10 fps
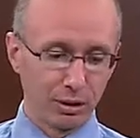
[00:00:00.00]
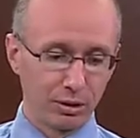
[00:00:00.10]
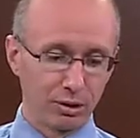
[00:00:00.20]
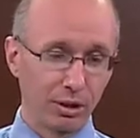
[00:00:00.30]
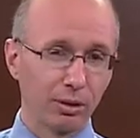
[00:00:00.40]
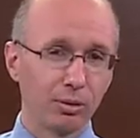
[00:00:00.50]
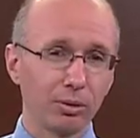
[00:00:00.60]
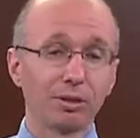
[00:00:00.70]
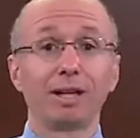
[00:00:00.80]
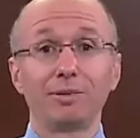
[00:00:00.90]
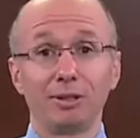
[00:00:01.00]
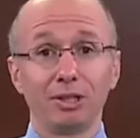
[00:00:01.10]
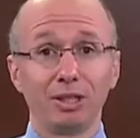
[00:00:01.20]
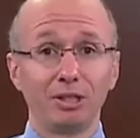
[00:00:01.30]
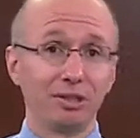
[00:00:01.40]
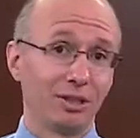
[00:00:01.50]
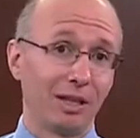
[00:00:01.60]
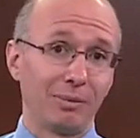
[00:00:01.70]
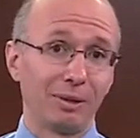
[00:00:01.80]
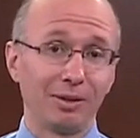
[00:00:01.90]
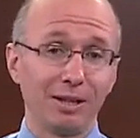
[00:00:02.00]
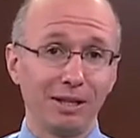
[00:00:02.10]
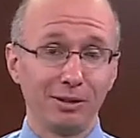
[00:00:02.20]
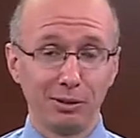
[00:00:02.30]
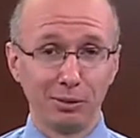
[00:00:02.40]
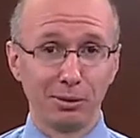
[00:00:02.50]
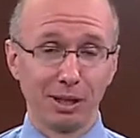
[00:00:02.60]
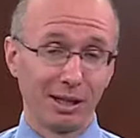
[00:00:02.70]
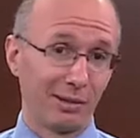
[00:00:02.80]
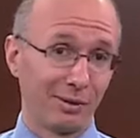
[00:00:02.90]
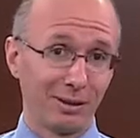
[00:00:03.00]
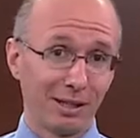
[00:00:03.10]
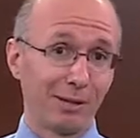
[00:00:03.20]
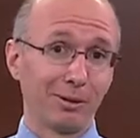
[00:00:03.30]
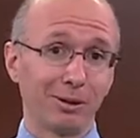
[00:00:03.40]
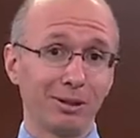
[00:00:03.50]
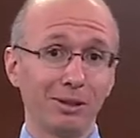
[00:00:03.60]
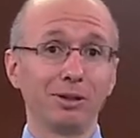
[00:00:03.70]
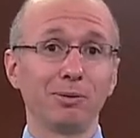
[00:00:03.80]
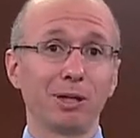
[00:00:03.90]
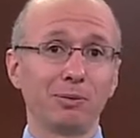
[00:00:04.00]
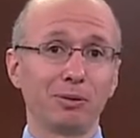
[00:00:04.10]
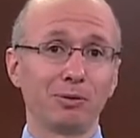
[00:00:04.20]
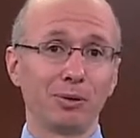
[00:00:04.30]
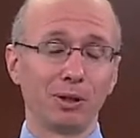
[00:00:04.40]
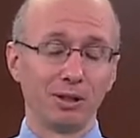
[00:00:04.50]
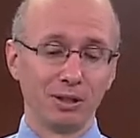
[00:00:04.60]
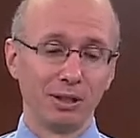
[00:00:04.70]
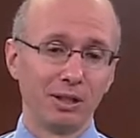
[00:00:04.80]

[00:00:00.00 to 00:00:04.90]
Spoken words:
So, climate change, a topic that you have undoubtedly heard about before.